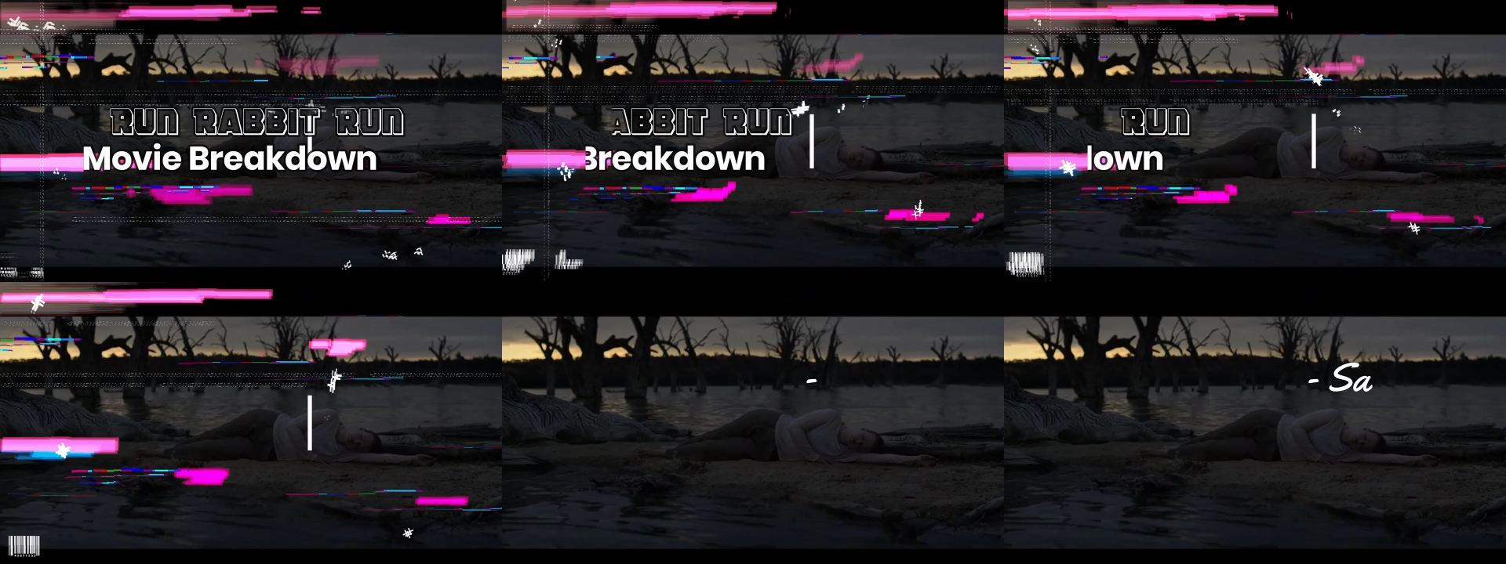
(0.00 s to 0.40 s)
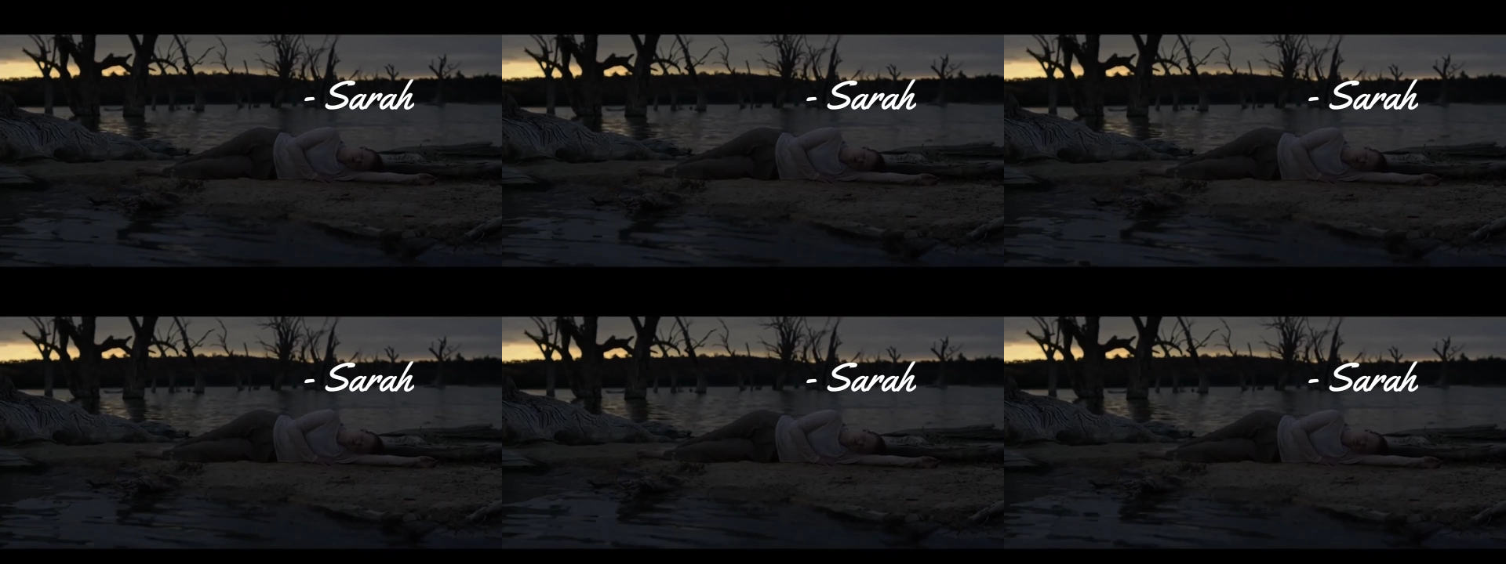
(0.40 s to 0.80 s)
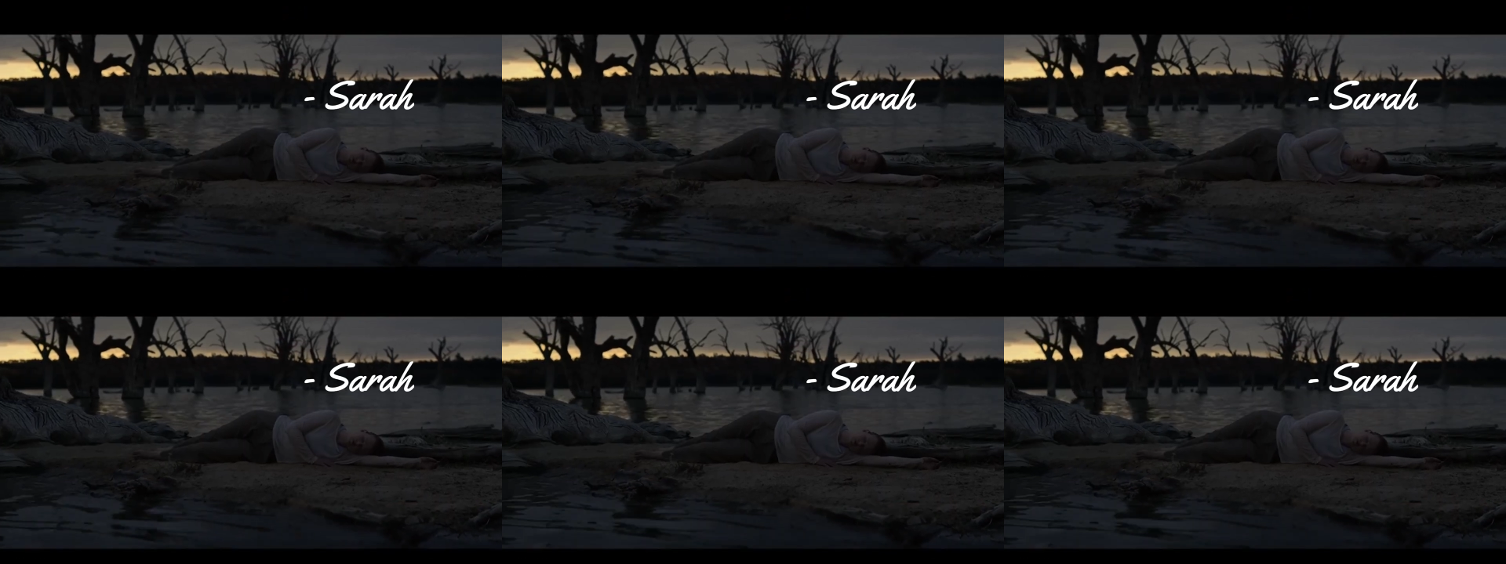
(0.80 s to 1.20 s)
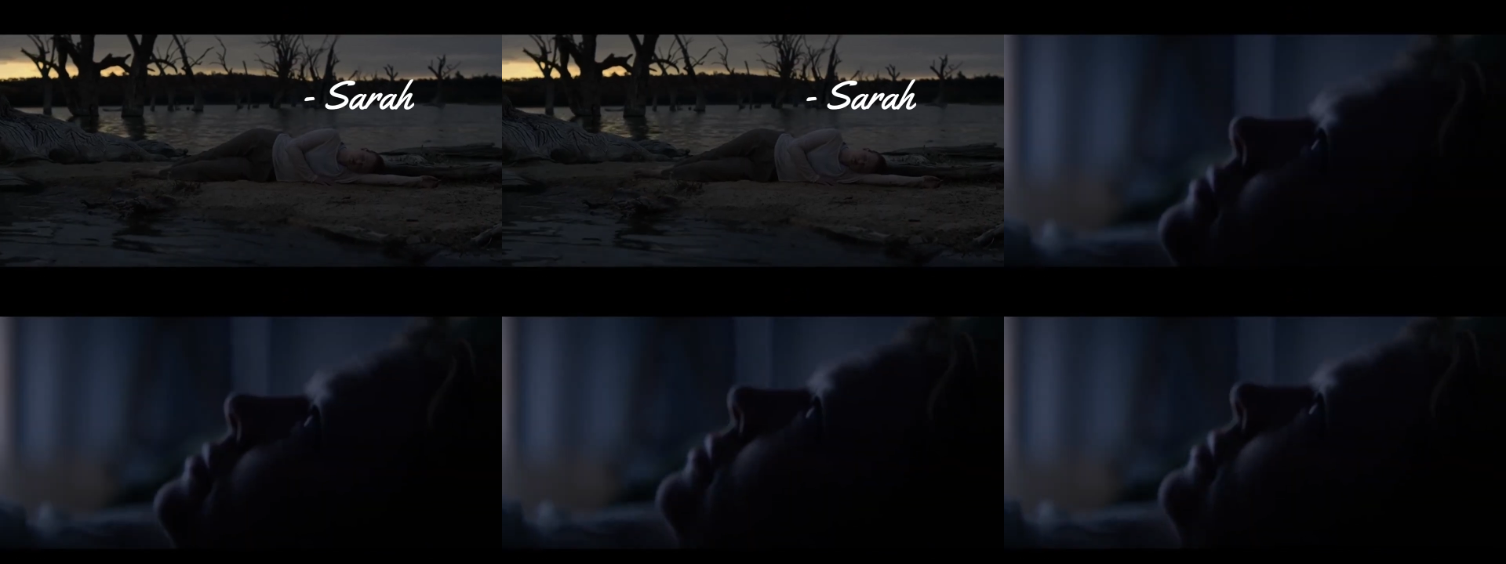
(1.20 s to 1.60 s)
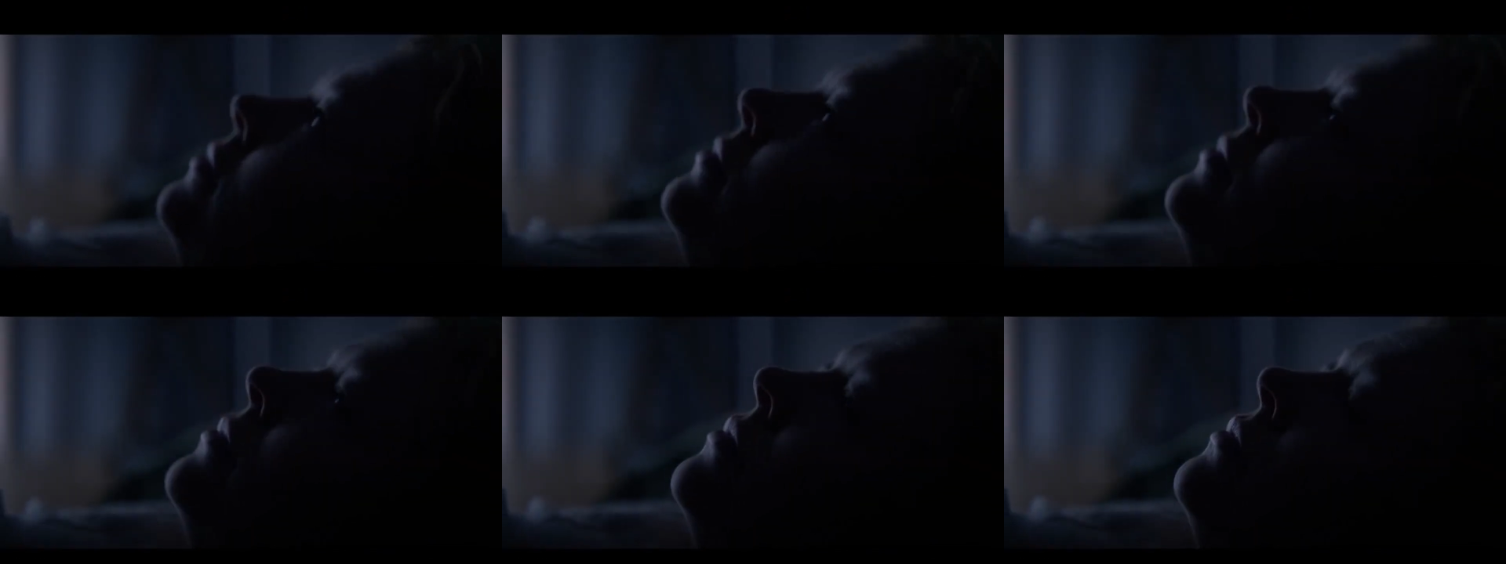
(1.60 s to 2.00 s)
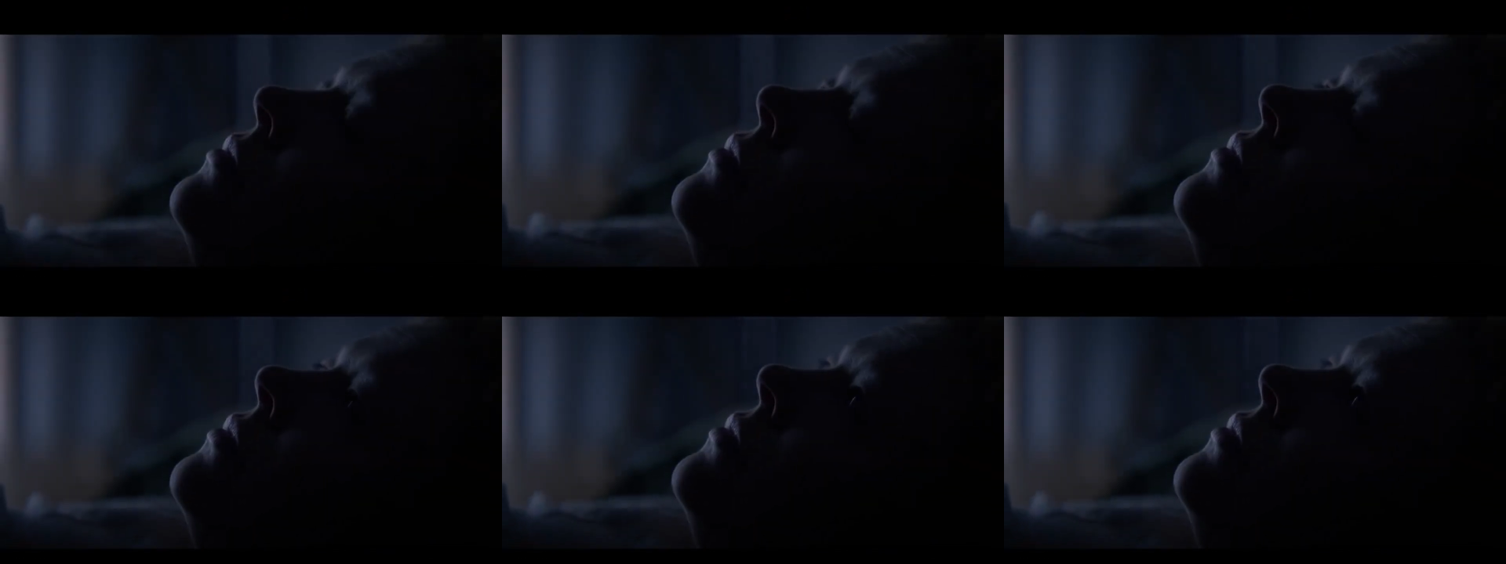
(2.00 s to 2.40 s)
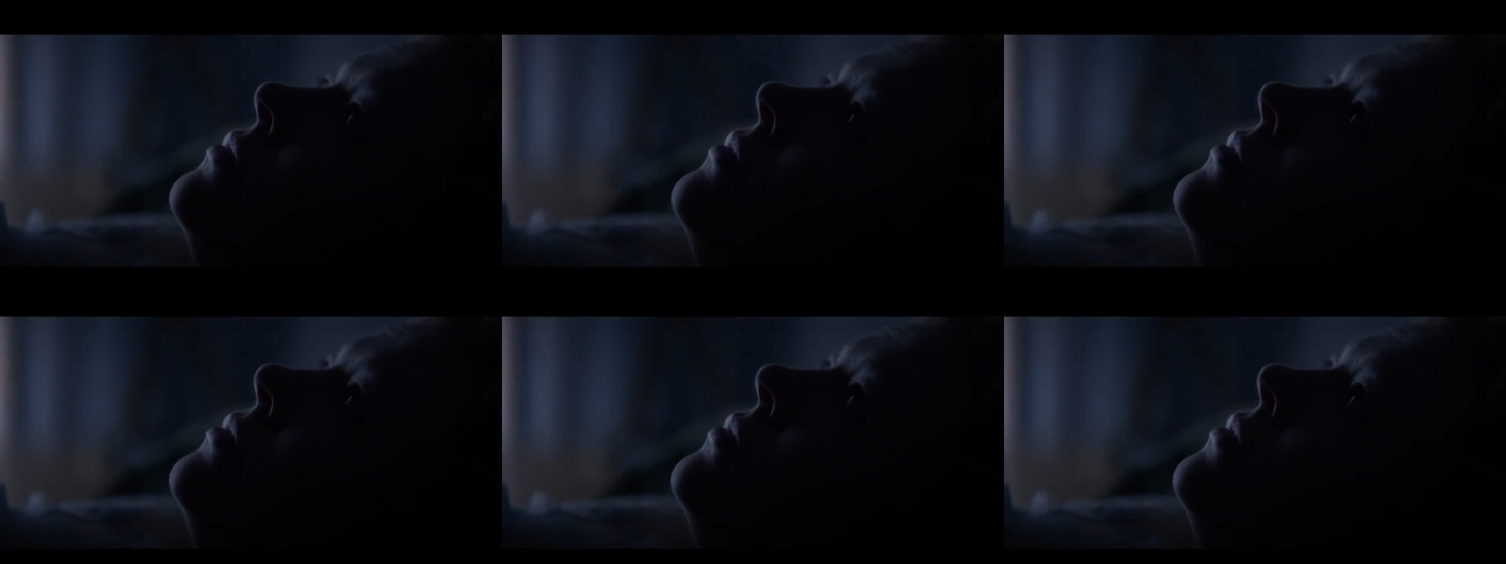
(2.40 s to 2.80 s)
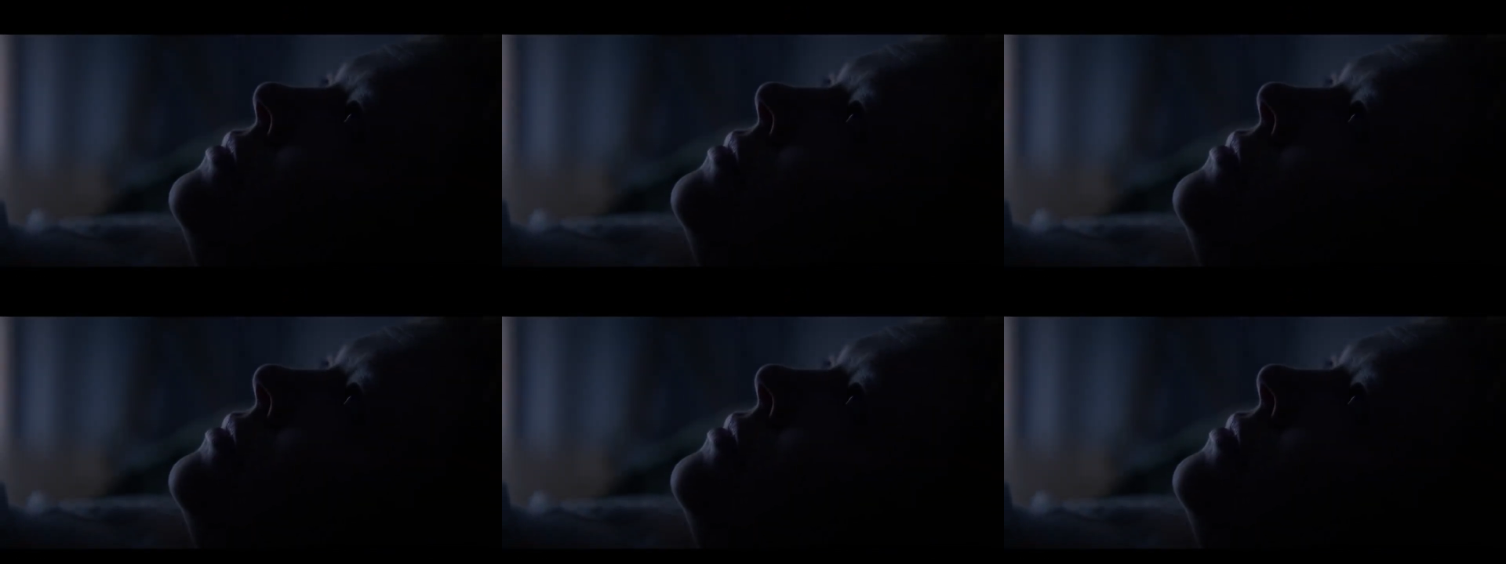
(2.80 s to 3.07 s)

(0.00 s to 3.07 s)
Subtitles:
No face is visible, so there are no lips to read.